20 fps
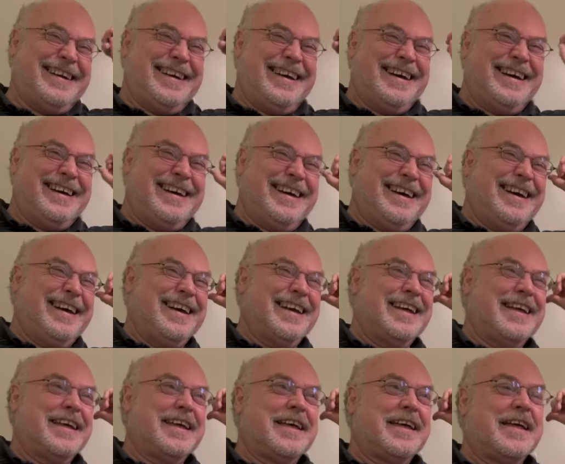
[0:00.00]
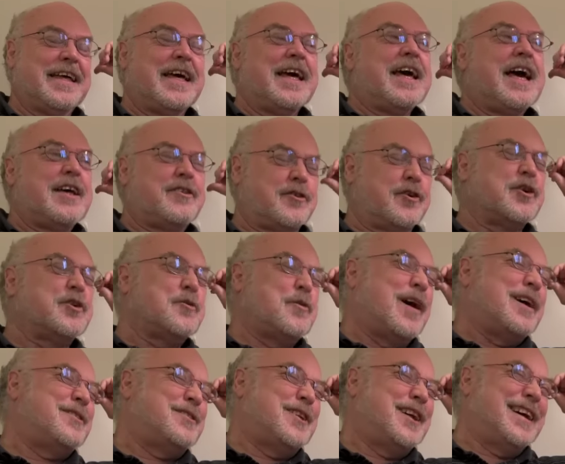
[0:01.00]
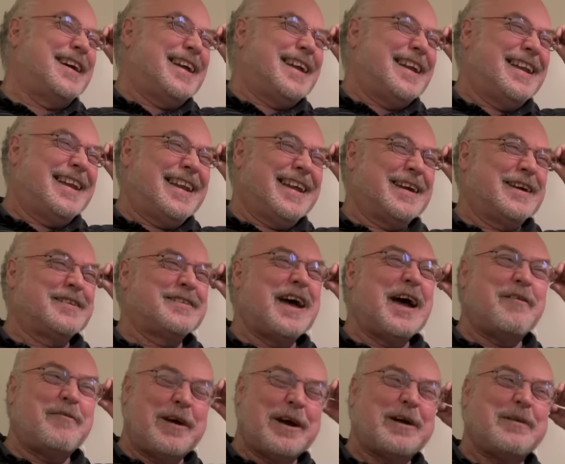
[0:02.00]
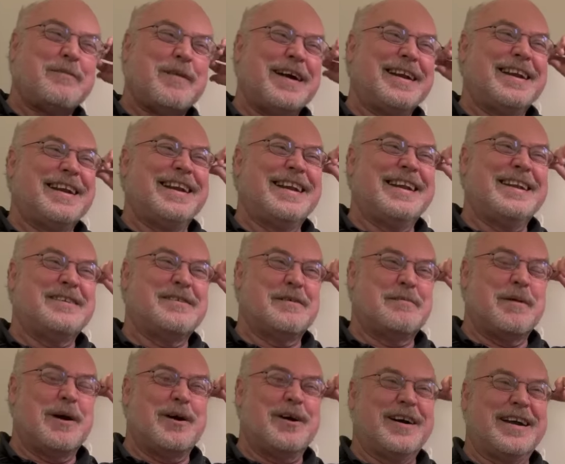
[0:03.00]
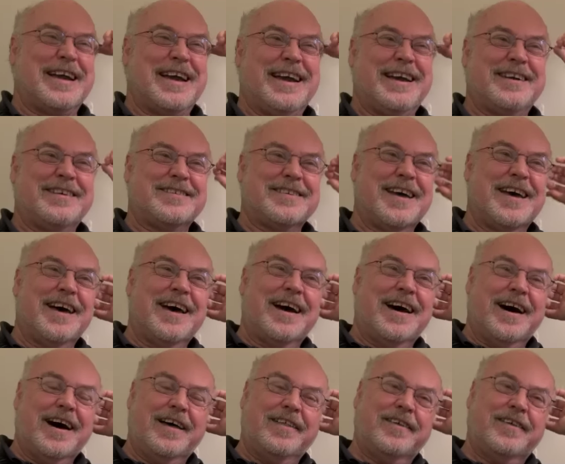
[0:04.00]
And why did they dismiss it? That's a good question, because I recommended it as a merit case. I